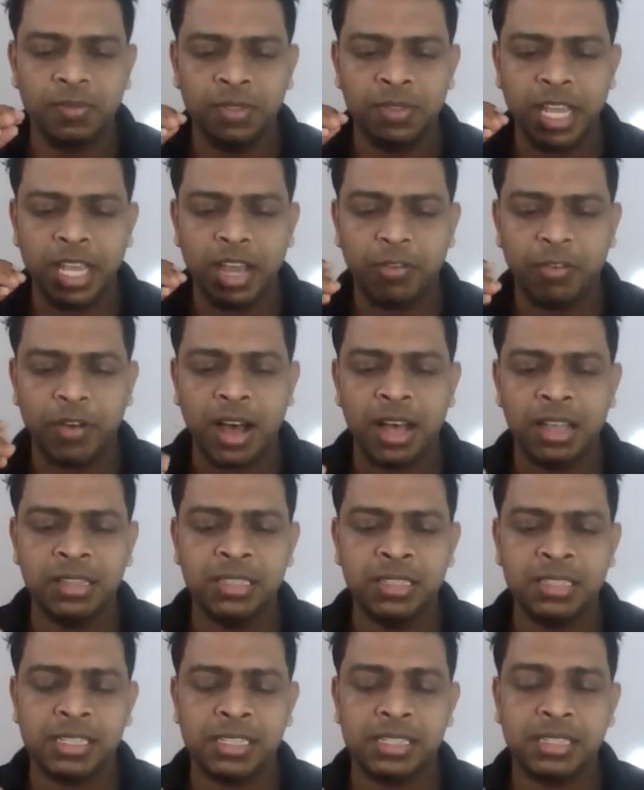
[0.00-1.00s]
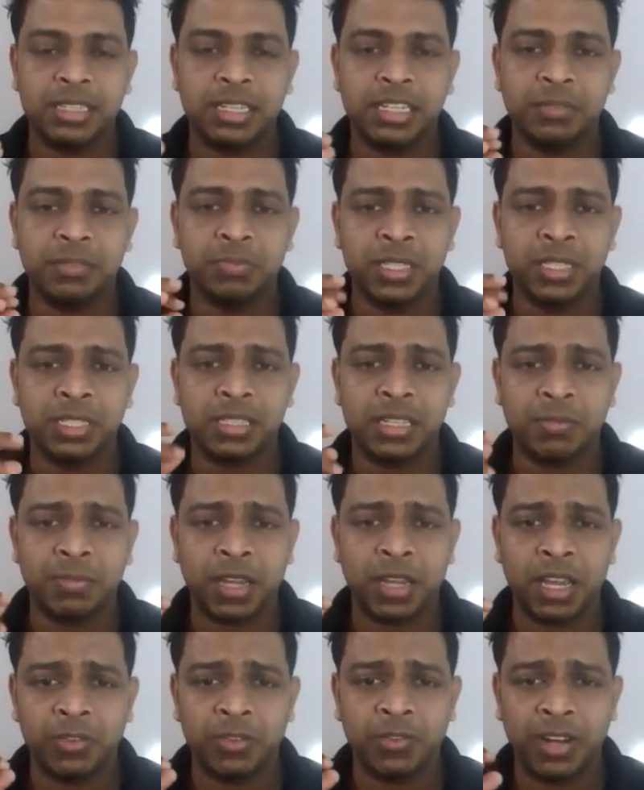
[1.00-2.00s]
their father's estate means
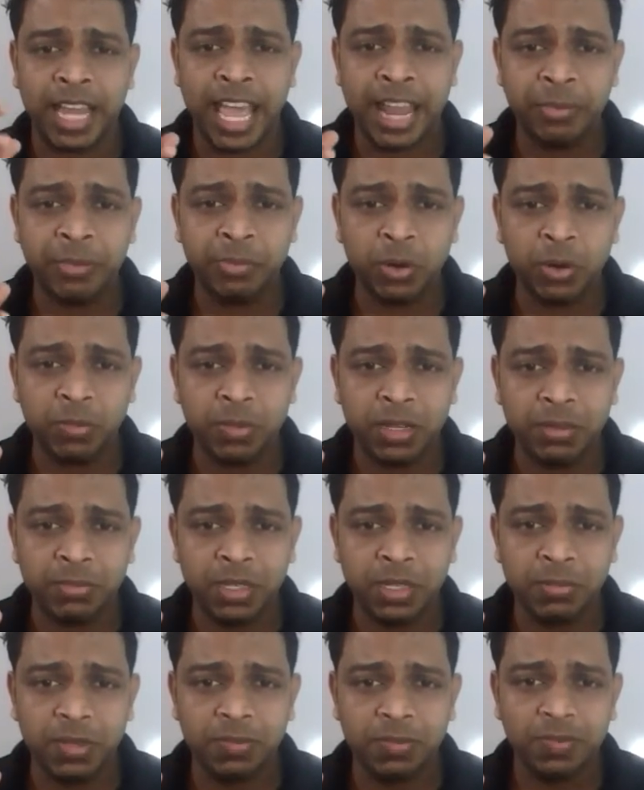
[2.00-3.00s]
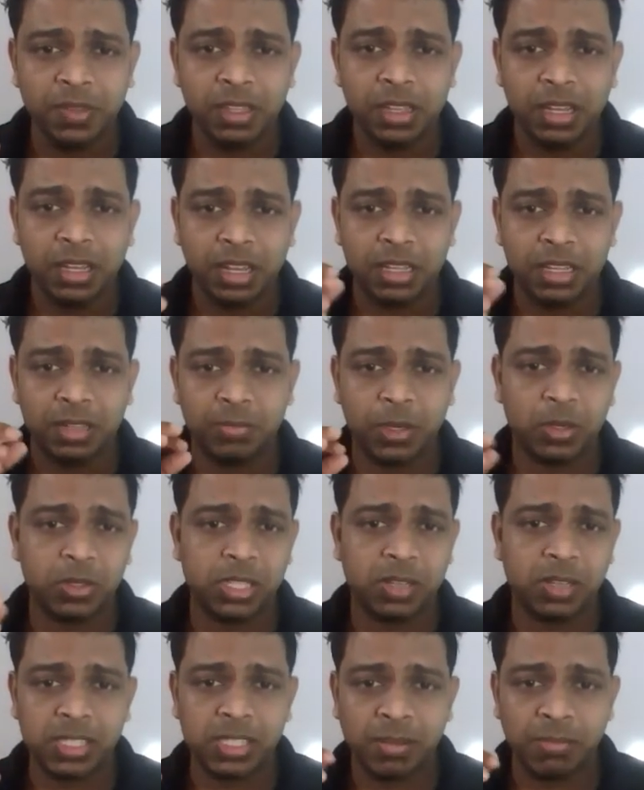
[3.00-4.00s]
some kind of a land problem, maybe
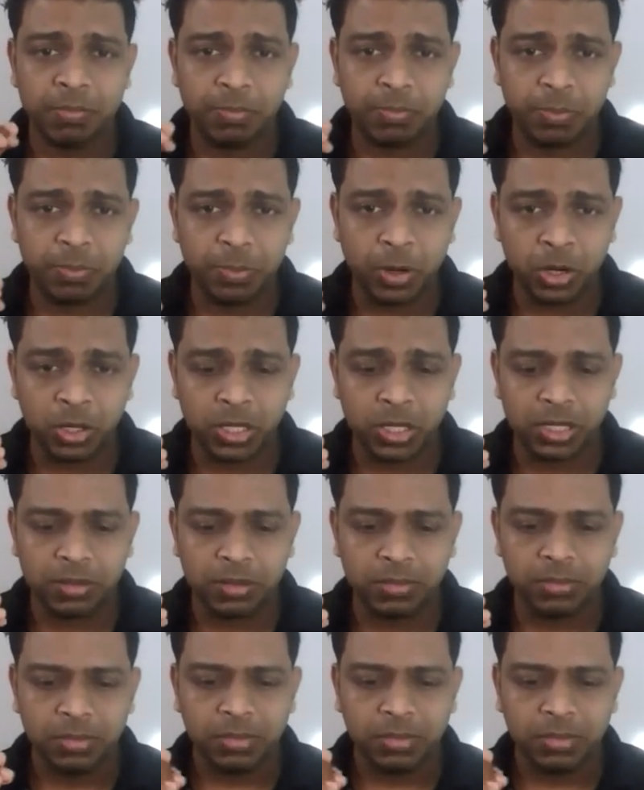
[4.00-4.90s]
because of some plot,